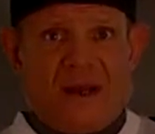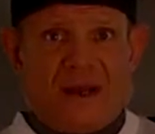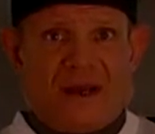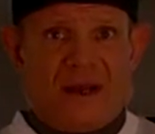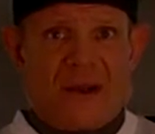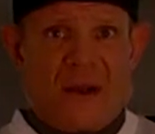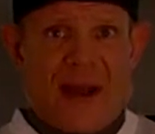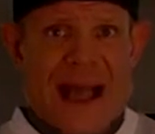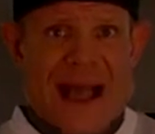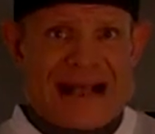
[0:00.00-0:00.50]

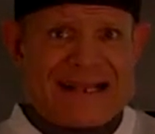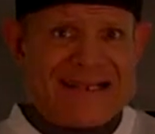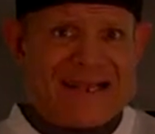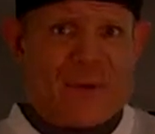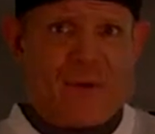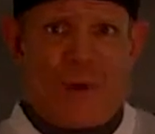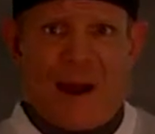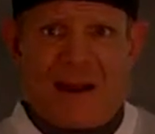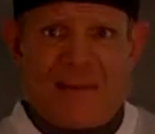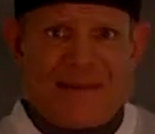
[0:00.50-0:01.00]
you know,
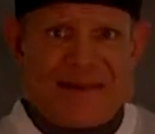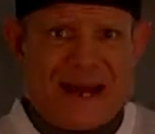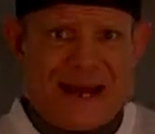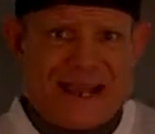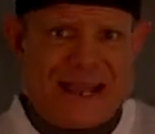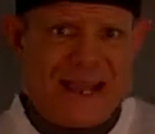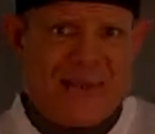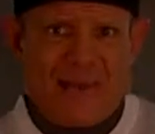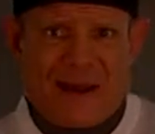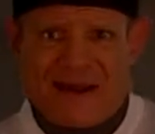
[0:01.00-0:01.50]
asking why I'm
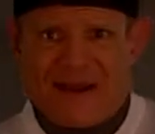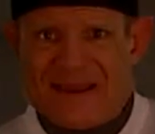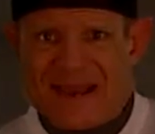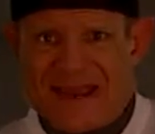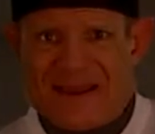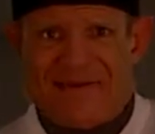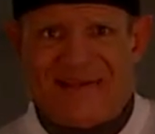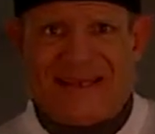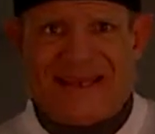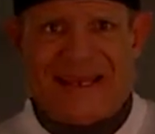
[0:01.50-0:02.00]
talking about
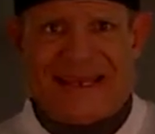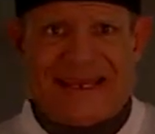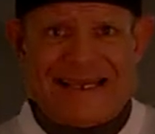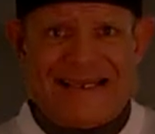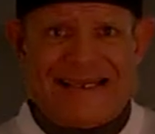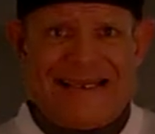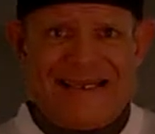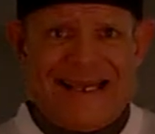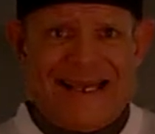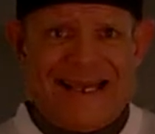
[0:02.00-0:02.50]
Dave's
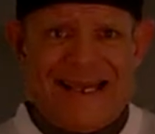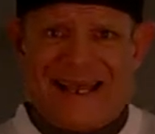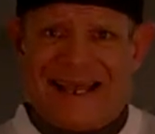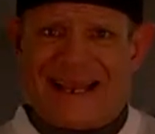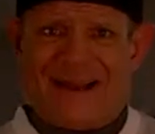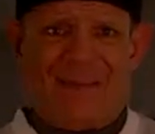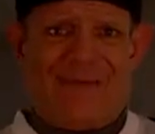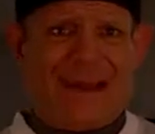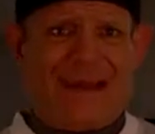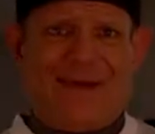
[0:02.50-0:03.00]
kids,
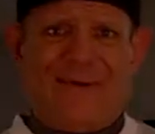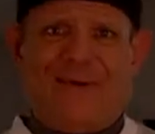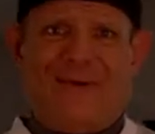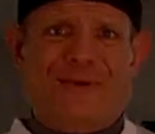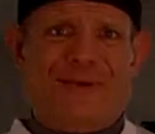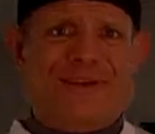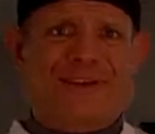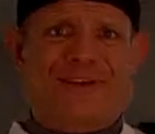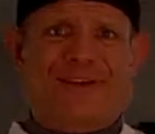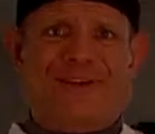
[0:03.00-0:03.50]
and I'm like,
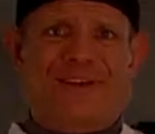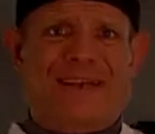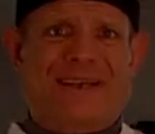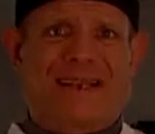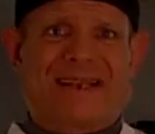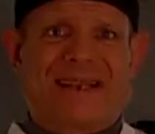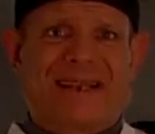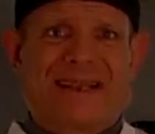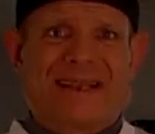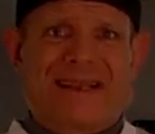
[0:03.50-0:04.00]
holy
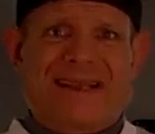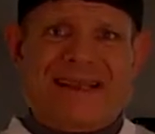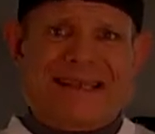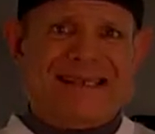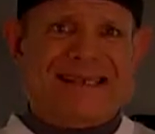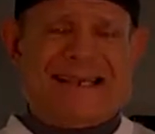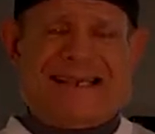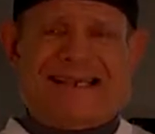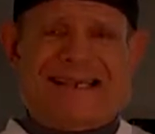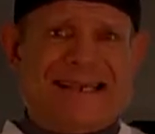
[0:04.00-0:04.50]
shit,
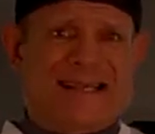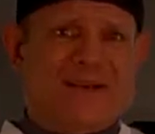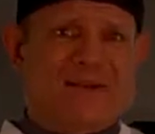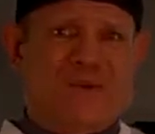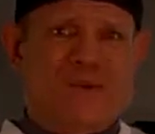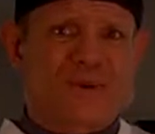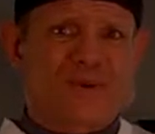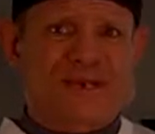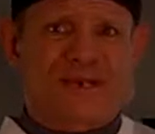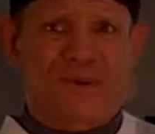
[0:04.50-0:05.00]
this thing's getting
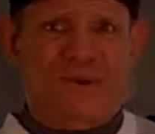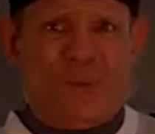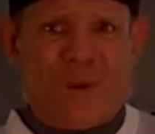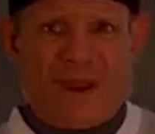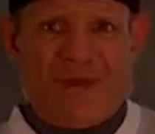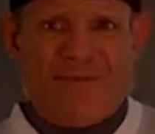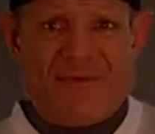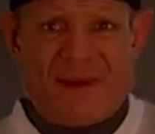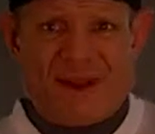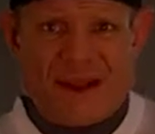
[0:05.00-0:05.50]
twisted
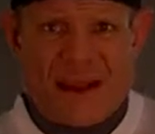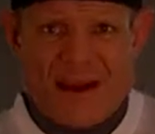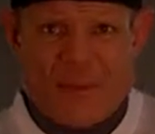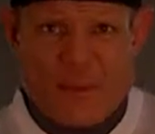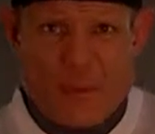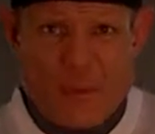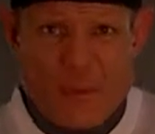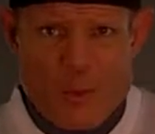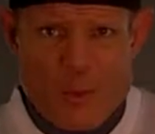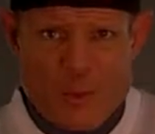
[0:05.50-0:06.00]
way fucking out
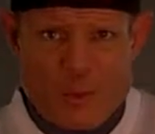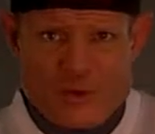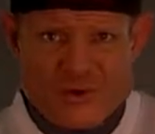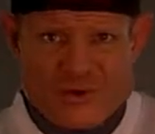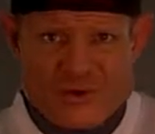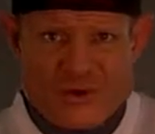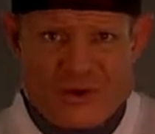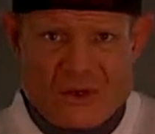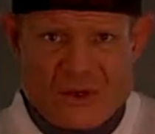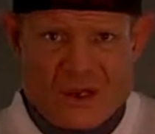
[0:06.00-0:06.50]
of
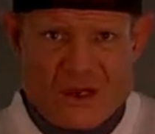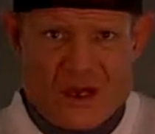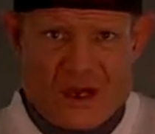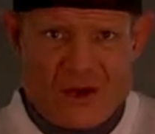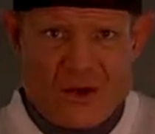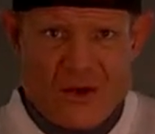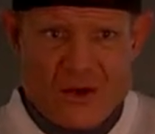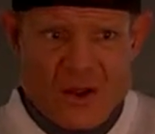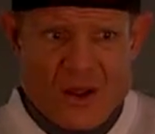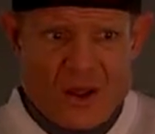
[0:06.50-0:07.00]
proportion, you
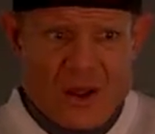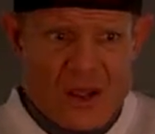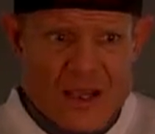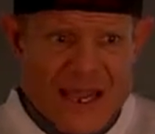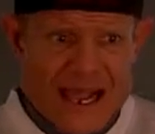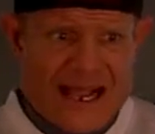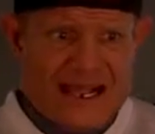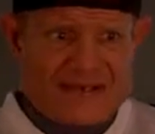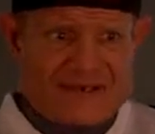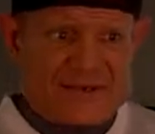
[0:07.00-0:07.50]
know,
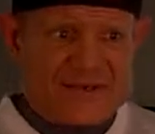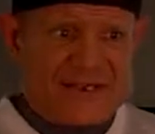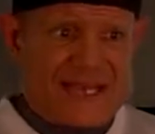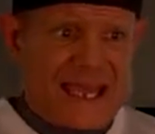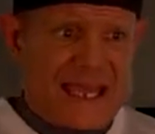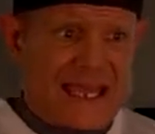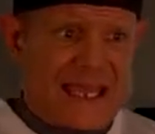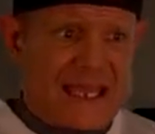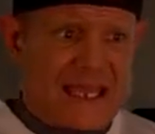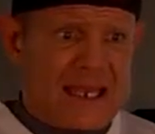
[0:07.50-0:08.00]
guys are
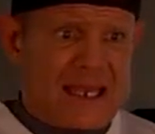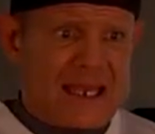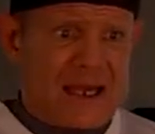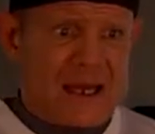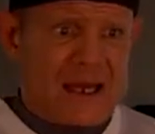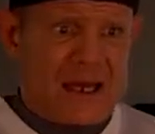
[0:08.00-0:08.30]
taking